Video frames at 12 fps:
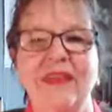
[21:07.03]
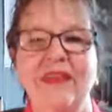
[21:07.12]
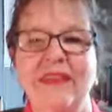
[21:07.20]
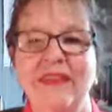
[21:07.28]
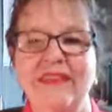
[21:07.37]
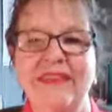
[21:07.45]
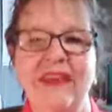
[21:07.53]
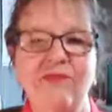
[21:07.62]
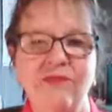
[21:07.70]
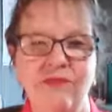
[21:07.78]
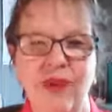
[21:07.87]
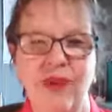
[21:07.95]
That's at
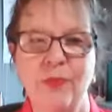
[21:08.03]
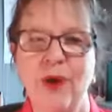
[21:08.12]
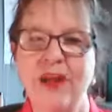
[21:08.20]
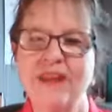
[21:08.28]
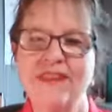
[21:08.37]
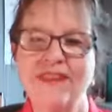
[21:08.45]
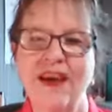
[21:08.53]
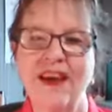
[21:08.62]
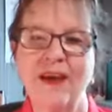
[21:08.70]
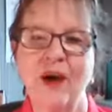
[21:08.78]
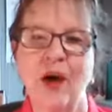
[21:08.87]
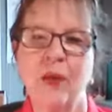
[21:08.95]

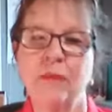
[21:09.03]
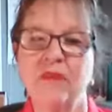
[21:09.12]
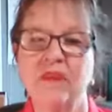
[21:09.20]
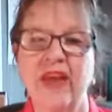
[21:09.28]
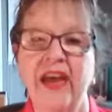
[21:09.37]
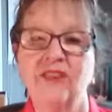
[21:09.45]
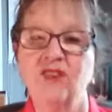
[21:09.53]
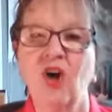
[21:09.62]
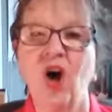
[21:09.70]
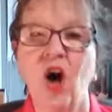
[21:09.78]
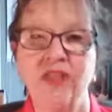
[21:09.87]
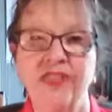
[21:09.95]
faybryant.com slash
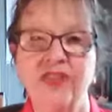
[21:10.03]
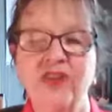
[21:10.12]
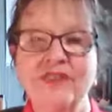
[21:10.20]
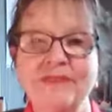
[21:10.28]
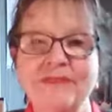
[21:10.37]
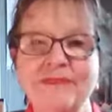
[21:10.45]
author.